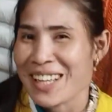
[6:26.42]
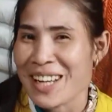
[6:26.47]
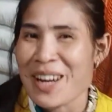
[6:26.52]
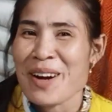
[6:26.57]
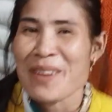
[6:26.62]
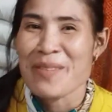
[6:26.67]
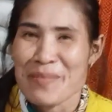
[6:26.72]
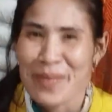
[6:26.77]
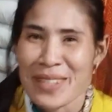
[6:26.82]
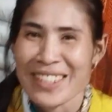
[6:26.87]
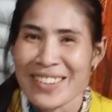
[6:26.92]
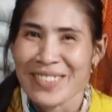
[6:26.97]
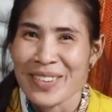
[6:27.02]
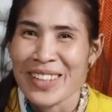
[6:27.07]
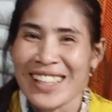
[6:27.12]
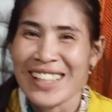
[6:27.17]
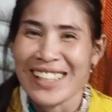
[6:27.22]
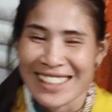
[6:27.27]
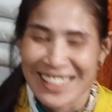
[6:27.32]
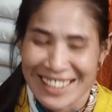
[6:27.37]
Yeah,
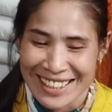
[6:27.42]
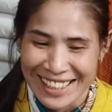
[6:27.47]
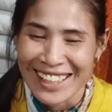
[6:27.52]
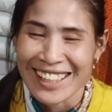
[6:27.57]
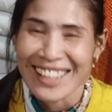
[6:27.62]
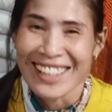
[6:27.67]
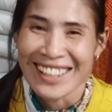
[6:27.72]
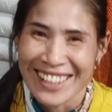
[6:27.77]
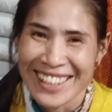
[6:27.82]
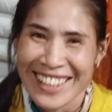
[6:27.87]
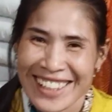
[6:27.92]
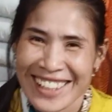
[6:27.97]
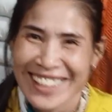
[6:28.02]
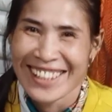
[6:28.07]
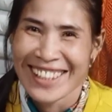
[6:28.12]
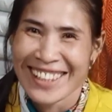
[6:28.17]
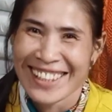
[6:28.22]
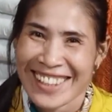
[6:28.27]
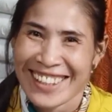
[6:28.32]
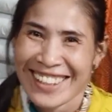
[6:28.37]
I, I see how you
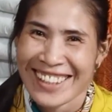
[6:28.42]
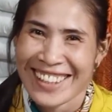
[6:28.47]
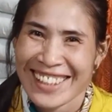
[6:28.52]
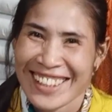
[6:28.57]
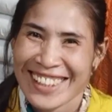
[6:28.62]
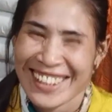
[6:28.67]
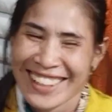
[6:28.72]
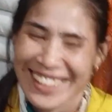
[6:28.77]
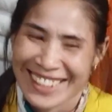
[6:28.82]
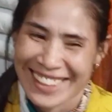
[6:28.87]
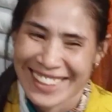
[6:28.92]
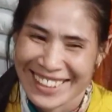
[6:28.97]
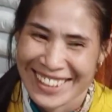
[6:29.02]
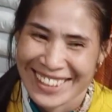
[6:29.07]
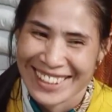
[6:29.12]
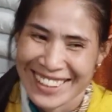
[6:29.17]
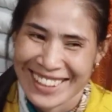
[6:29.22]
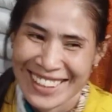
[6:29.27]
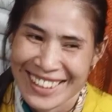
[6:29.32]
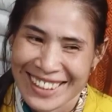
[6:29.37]
people, you people
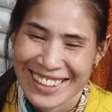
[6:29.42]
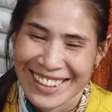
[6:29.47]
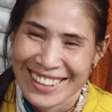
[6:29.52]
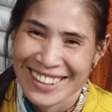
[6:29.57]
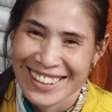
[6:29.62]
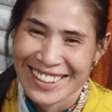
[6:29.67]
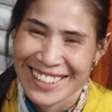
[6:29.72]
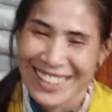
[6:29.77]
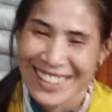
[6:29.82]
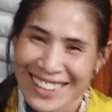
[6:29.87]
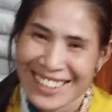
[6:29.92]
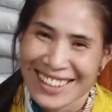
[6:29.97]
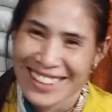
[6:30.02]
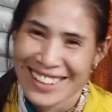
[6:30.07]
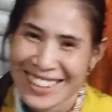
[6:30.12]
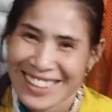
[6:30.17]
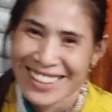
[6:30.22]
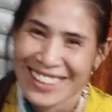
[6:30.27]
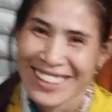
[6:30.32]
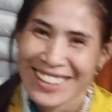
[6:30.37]
do like sisters
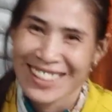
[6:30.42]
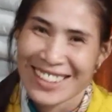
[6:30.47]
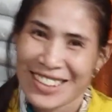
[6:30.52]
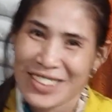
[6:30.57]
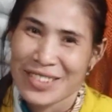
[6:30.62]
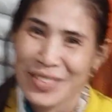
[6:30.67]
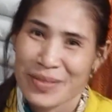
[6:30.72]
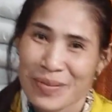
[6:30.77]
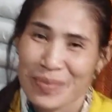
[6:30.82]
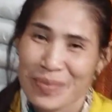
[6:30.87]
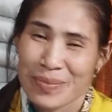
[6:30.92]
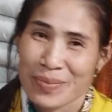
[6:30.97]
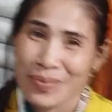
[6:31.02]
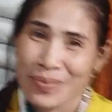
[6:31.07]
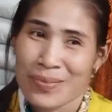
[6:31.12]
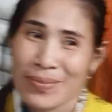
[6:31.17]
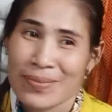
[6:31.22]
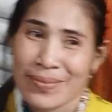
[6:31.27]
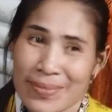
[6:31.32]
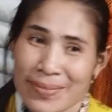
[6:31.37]
and uh,
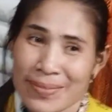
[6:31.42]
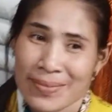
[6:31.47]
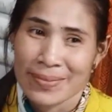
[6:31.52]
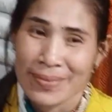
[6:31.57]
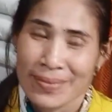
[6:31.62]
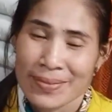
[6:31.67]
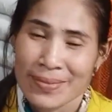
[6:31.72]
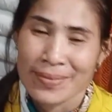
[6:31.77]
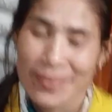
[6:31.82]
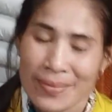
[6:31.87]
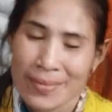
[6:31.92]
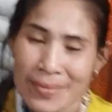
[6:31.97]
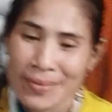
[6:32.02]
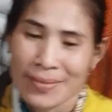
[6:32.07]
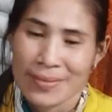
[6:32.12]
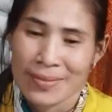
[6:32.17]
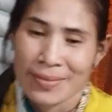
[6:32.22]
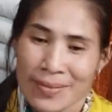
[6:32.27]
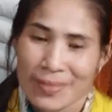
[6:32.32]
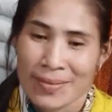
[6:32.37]
two sisters. I'm
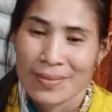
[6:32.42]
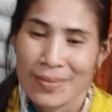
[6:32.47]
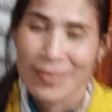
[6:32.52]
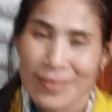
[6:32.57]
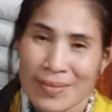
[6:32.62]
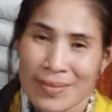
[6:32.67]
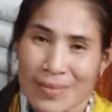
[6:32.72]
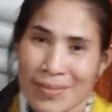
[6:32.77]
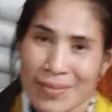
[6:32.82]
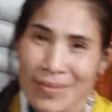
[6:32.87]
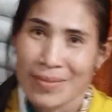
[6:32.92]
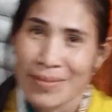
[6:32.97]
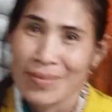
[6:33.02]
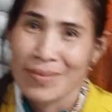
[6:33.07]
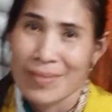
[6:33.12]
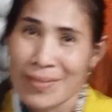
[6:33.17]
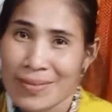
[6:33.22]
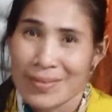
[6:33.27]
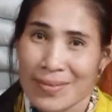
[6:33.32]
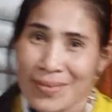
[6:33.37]
happy, you know.
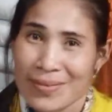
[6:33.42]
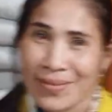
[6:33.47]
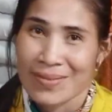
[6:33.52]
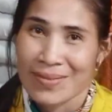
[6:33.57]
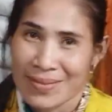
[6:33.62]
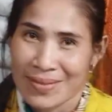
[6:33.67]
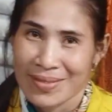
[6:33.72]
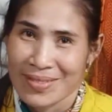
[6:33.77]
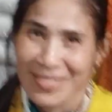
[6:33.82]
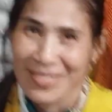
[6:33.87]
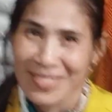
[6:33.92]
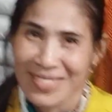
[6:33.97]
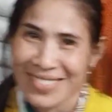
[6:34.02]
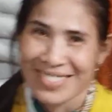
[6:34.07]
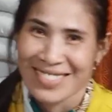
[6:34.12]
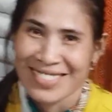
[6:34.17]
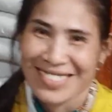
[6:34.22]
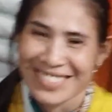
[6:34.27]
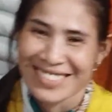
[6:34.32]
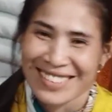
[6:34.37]
That's good.
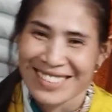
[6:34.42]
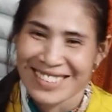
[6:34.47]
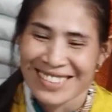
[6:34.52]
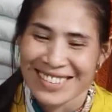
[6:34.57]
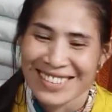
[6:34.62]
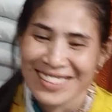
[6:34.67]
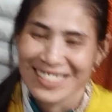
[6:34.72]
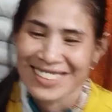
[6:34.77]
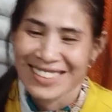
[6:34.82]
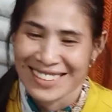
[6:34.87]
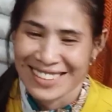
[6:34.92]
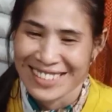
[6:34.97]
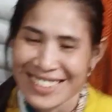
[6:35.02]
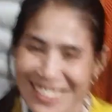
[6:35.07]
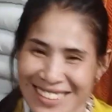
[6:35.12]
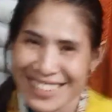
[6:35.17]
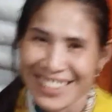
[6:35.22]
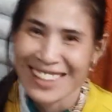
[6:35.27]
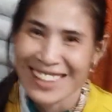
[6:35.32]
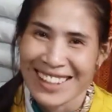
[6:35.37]
That's good.
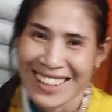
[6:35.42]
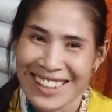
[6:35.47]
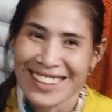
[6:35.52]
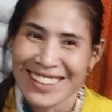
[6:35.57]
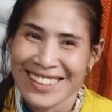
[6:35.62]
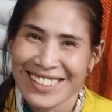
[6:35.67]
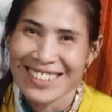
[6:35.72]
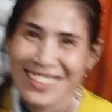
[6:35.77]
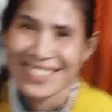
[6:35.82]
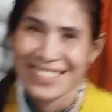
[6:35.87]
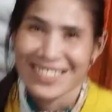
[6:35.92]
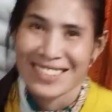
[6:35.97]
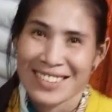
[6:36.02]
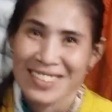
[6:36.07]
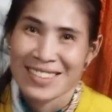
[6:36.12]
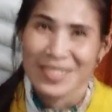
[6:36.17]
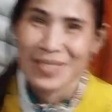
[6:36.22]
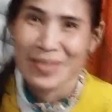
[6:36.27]
Yeah.